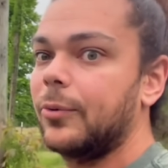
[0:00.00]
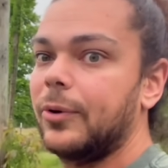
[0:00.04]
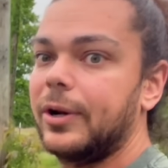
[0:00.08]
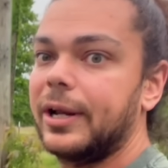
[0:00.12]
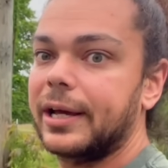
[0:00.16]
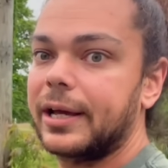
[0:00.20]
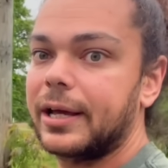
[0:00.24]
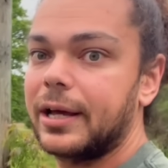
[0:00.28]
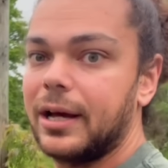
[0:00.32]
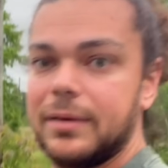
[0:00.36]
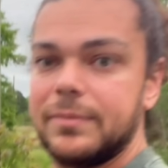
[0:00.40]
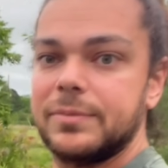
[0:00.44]
when
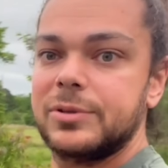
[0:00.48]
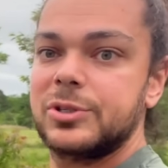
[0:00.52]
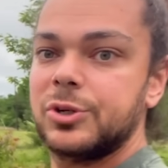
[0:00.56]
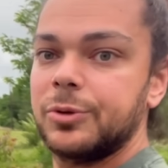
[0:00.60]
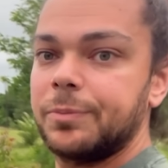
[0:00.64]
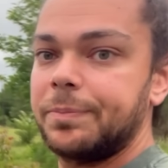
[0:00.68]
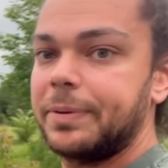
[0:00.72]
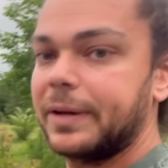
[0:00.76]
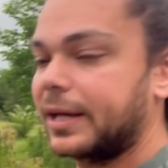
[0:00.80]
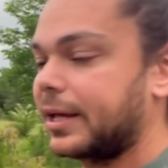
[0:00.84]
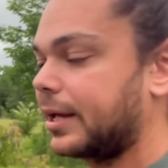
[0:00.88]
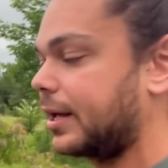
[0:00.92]
it comes to
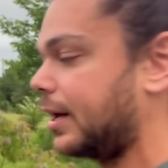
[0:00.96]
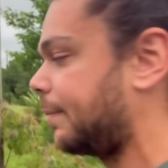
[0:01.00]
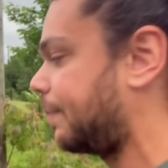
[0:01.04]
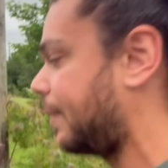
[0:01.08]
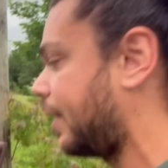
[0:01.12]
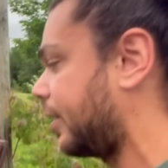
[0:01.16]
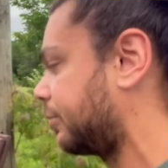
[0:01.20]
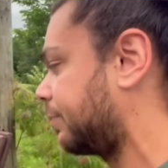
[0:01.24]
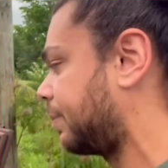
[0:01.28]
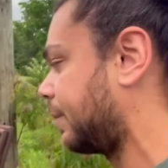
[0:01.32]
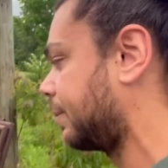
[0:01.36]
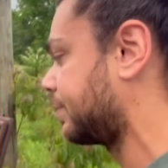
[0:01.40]
picking up
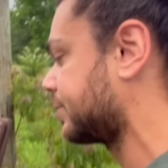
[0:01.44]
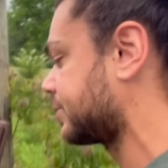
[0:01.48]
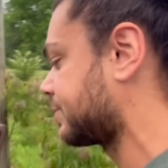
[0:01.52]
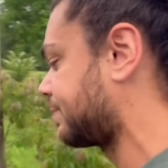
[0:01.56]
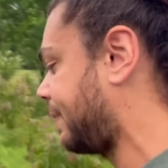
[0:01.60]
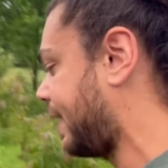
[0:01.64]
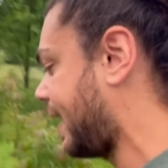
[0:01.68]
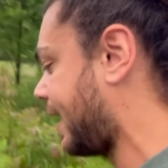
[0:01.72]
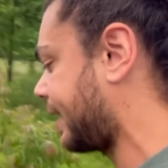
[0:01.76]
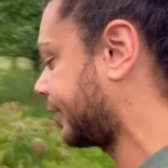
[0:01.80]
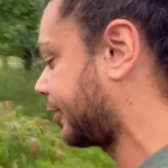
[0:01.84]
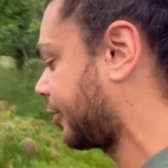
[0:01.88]
other people's
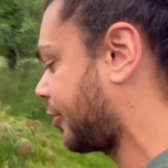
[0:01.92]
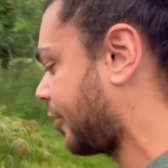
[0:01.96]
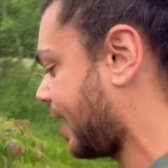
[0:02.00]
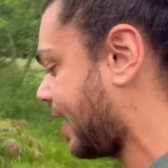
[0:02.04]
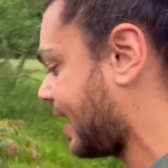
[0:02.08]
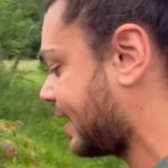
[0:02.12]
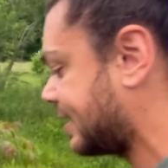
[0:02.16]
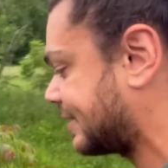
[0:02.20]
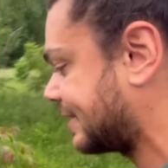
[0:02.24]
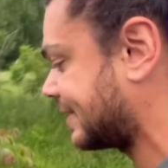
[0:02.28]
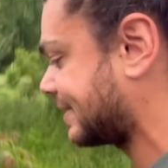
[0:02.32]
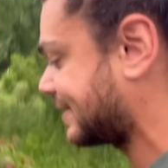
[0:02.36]
bagged
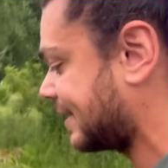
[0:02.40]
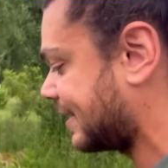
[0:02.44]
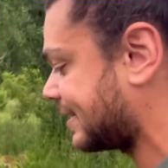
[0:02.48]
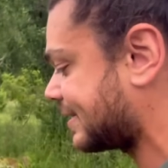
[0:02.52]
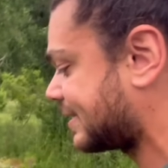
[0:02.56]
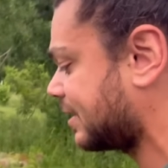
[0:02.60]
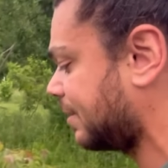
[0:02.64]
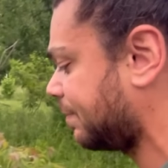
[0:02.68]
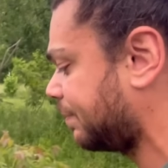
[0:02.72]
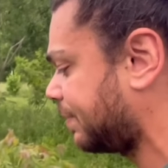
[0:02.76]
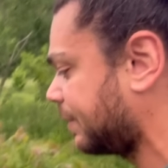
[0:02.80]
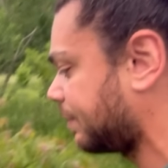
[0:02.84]
grass is that
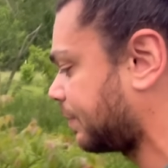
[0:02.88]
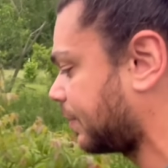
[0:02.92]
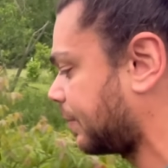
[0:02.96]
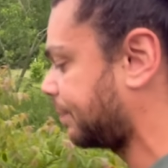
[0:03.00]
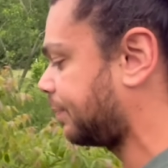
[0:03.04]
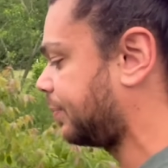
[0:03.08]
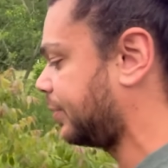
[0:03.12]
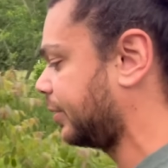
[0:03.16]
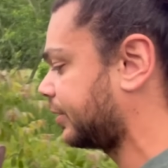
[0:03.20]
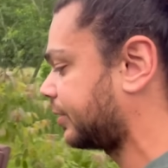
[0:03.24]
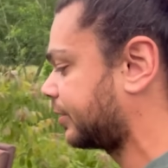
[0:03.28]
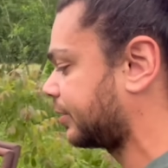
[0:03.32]
some people
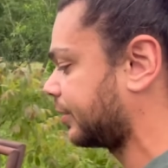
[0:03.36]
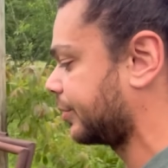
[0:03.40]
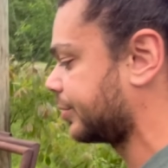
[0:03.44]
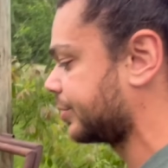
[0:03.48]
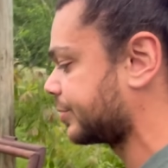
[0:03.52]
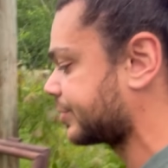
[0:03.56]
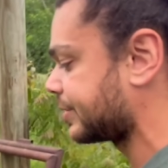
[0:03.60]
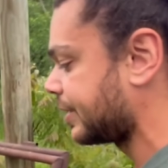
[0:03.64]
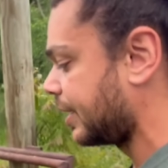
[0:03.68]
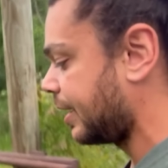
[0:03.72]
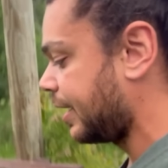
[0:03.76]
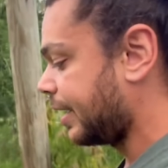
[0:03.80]
put
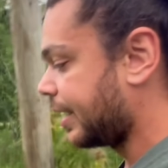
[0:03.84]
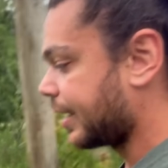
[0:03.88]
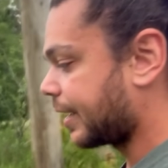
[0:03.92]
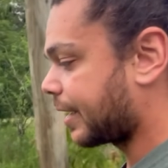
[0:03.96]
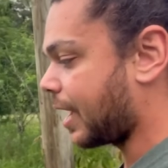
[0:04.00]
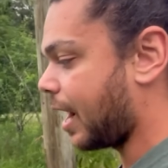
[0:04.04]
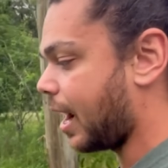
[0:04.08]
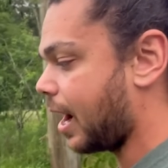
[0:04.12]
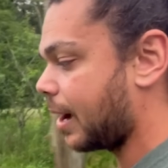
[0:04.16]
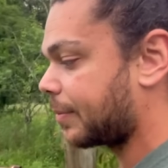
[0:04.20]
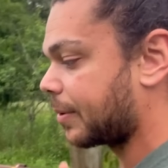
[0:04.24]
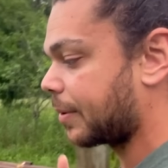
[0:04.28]
those
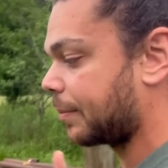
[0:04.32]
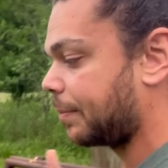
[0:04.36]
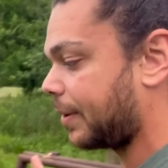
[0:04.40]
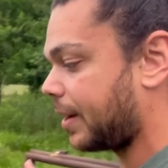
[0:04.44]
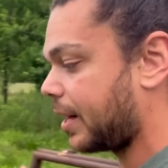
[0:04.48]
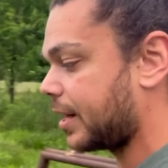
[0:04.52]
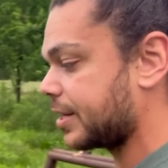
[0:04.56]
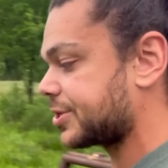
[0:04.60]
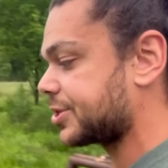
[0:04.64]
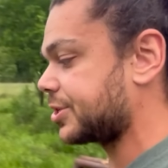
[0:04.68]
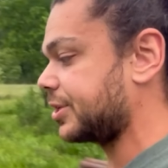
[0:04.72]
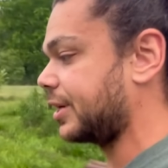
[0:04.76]

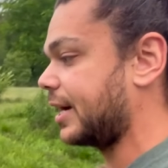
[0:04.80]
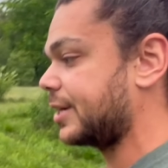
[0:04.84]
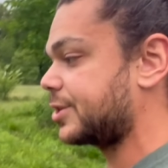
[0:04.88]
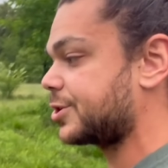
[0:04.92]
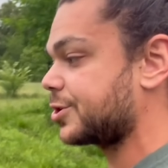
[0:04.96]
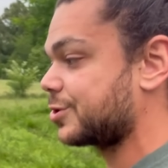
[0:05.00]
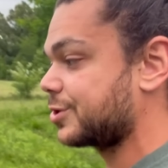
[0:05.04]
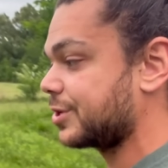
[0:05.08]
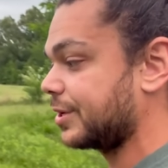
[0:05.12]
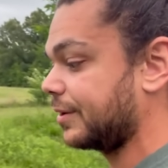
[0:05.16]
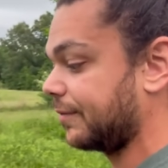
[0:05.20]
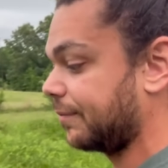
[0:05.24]
Bosch
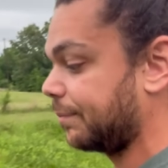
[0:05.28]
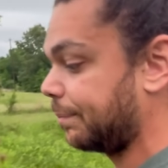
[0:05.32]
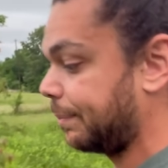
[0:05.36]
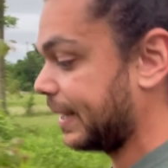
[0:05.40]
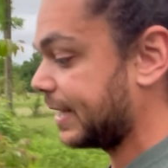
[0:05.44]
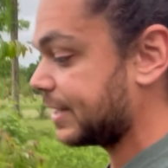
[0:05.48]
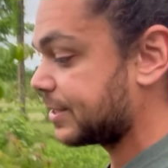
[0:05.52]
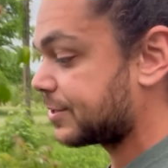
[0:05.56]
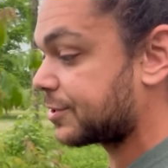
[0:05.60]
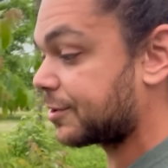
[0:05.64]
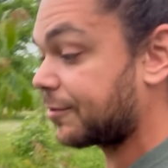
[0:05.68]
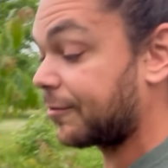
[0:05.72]

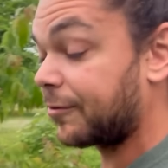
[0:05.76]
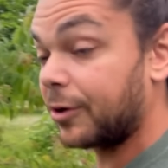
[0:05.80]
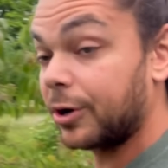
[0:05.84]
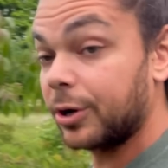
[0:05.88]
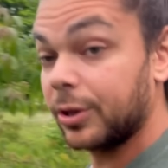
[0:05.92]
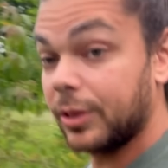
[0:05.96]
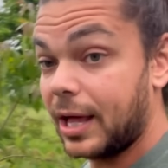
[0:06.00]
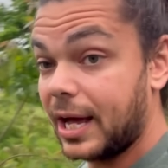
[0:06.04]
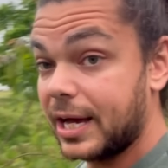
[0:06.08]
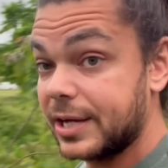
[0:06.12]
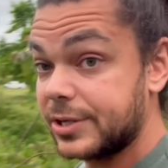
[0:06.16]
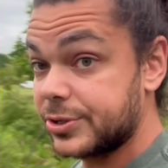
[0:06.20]
nitrogen-based
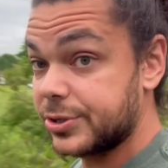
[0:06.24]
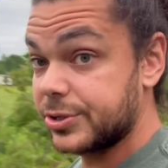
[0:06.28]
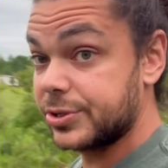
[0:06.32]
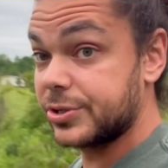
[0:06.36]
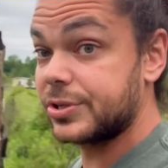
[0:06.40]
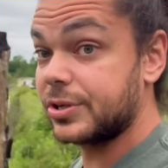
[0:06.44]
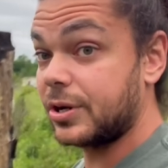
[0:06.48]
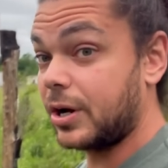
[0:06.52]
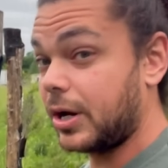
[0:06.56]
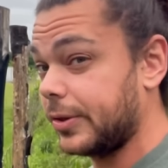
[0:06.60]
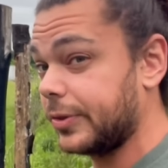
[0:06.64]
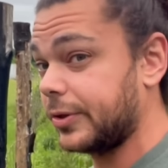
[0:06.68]

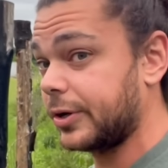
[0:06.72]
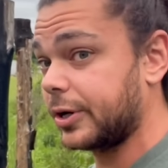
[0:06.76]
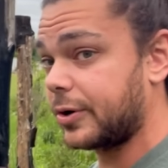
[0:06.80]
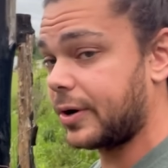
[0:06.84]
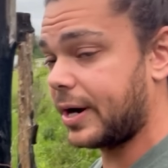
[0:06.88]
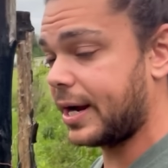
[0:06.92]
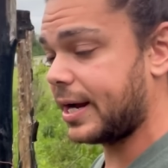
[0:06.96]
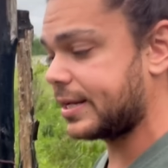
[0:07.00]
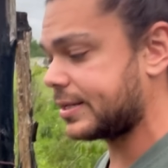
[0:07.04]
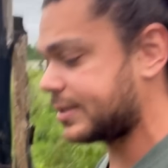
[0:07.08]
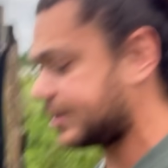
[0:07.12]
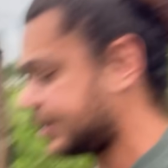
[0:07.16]
fertilizers on their
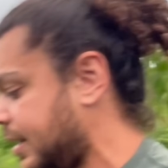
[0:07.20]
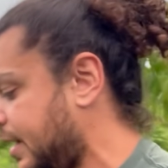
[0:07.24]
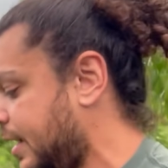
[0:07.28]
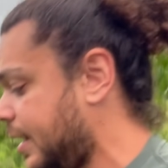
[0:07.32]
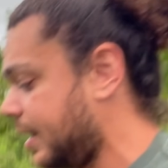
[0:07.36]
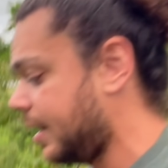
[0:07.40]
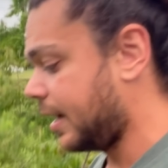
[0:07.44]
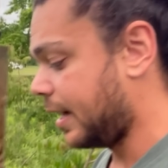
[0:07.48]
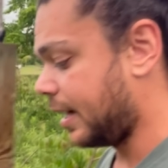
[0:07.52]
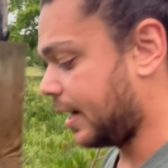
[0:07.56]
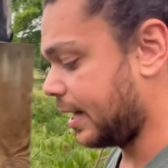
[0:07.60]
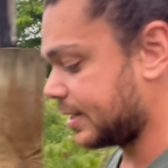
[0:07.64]
grass.
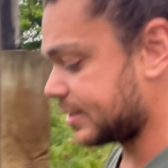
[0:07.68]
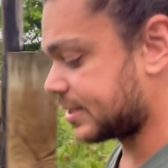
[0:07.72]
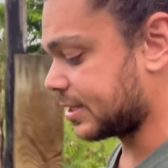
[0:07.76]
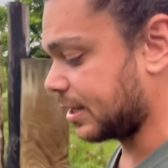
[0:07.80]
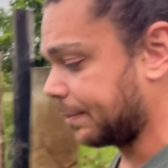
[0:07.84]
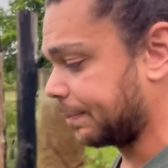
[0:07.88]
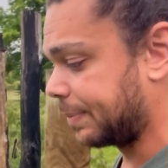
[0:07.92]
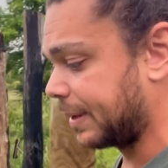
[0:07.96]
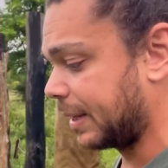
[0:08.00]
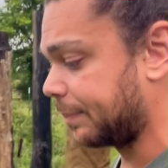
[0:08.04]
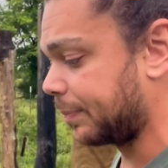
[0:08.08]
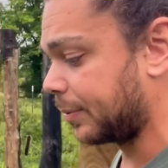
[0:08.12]

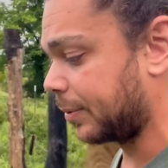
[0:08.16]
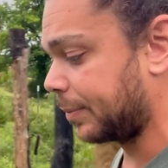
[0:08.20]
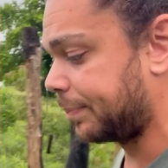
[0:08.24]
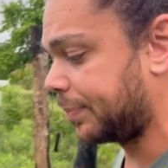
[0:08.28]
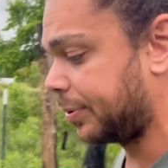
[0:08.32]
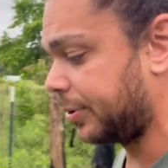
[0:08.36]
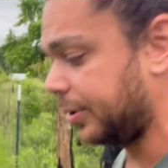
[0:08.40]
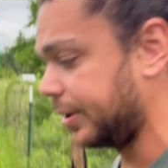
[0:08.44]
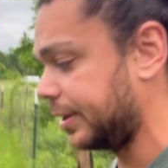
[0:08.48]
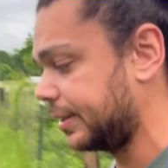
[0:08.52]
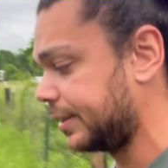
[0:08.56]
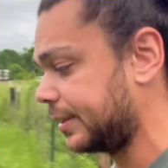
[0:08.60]
Some people
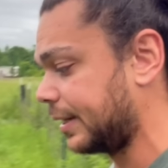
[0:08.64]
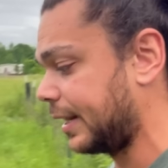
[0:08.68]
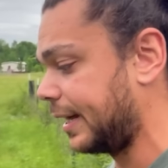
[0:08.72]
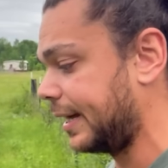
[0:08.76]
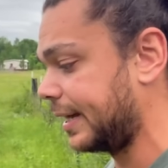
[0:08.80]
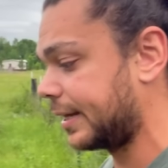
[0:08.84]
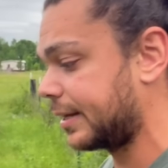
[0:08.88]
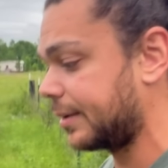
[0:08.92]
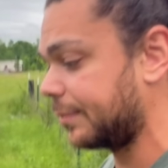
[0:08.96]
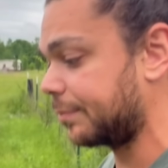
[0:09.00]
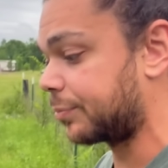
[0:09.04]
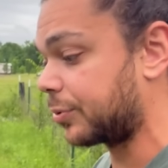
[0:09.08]
put
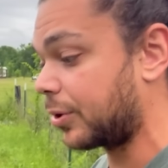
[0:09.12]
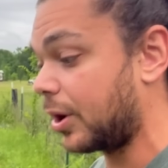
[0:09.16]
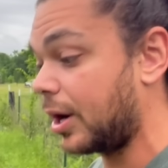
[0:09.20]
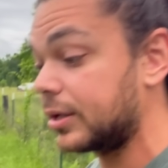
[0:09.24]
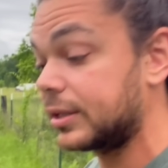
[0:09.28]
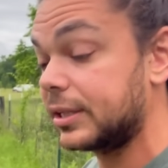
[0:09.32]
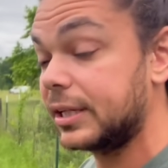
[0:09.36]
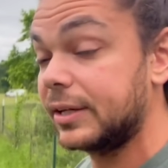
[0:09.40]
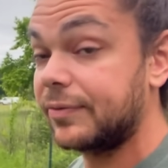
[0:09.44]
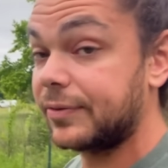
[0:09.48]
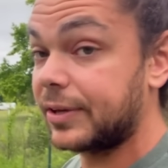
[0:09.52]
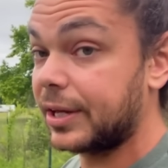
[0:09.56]
like
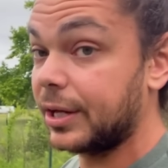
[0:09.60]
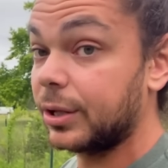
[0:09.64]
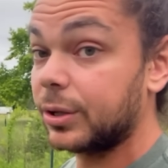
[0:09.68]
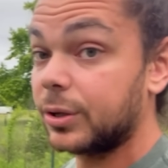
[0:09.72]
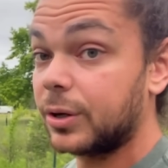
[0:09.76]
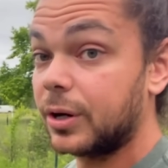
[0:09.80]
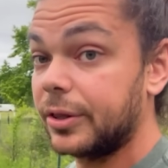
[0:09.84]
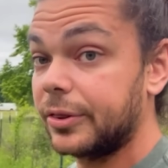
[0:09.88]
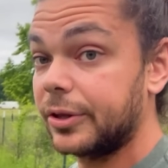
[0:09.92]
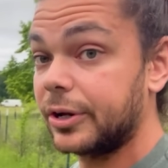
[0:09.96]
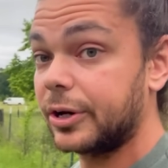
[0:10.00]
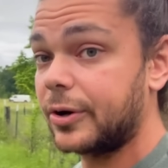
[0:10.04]
broadleaf
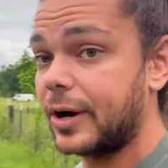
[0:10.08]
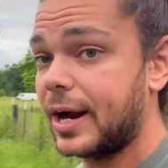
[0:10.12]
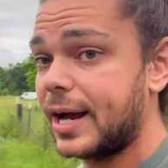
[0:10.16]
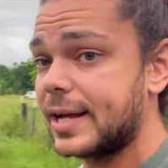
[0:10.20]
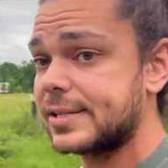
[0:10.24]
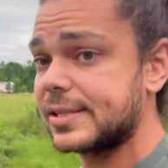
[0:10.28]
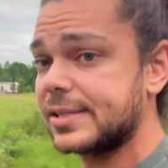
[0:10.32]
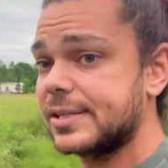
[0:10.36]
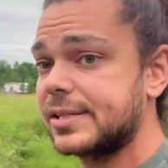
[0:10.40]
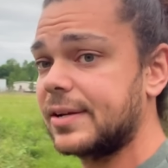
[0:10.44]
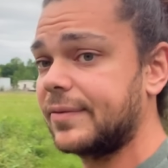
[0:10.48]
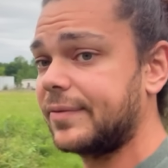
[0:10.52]
killer on their
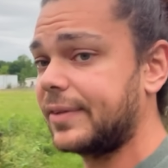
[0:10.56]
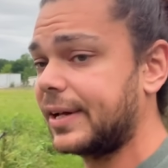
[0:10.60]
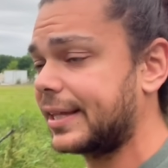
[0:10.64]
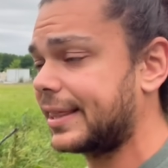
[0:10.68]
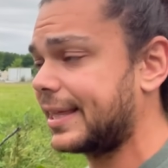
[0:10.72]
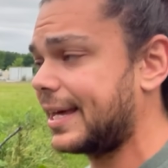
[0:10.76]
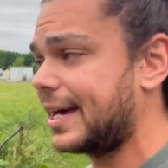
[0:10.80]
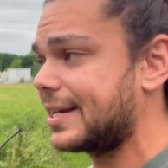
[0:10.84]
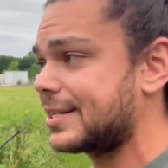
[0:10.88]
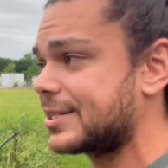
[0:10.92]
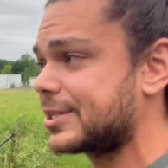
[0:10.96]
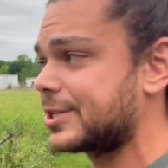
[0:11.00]
grass and stuff like
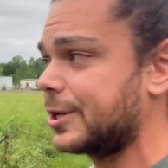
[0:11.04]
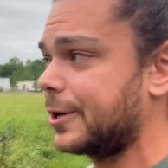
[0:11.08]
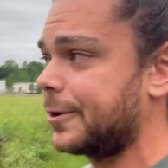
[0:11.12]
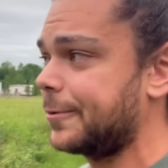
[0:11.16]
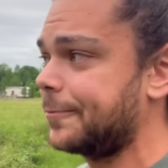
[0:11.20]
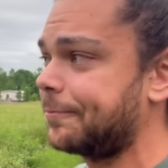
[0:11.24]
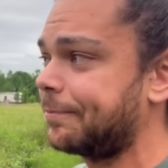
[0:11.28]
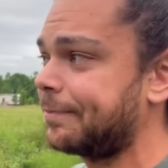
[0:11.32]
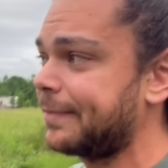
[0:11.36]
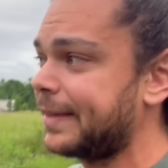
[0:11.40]
that. So